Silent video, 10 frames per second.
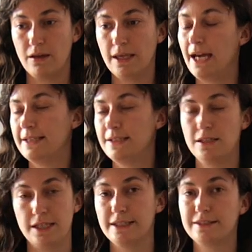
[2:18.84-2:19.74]
I
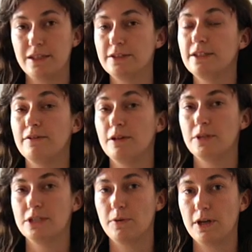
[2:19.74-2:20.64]
didn't exclusively
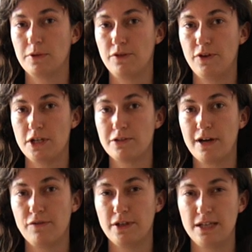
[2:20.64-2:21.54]
want to work with
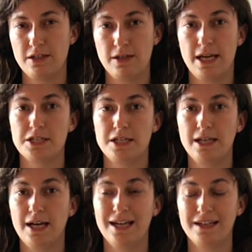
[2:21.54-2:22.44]
photograph, and I don't actually
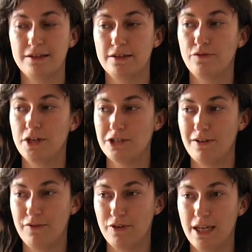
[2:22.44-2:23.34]
like the
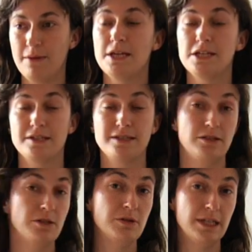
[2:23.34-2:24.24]
photographic image as a
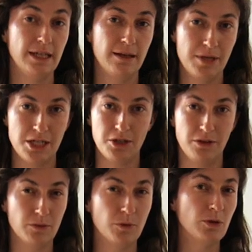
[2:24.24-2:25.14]
2D image on
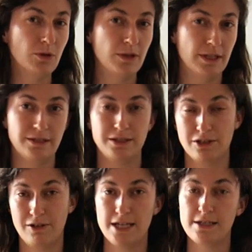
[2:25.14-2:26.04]
the wall and to
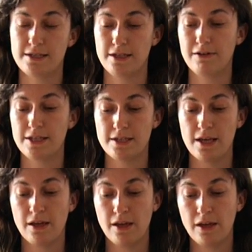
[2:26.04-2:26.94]
create a series.
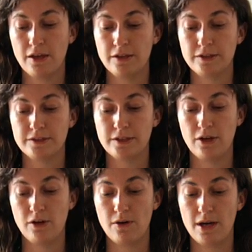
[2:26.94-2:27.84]

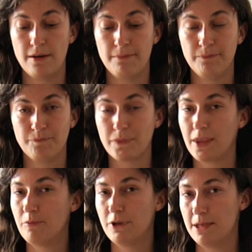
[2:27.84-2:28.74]
So
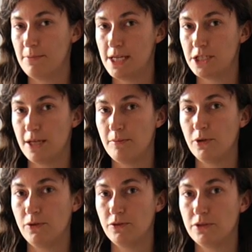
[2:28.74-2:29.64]
pretty much I
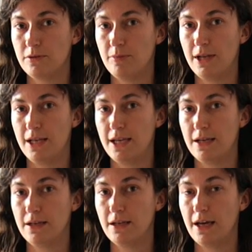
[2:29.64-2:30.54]
moved to
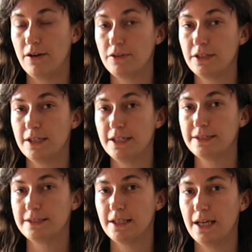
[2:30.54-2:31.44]
Berlin after
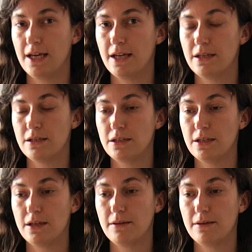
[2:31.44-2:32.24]
this, and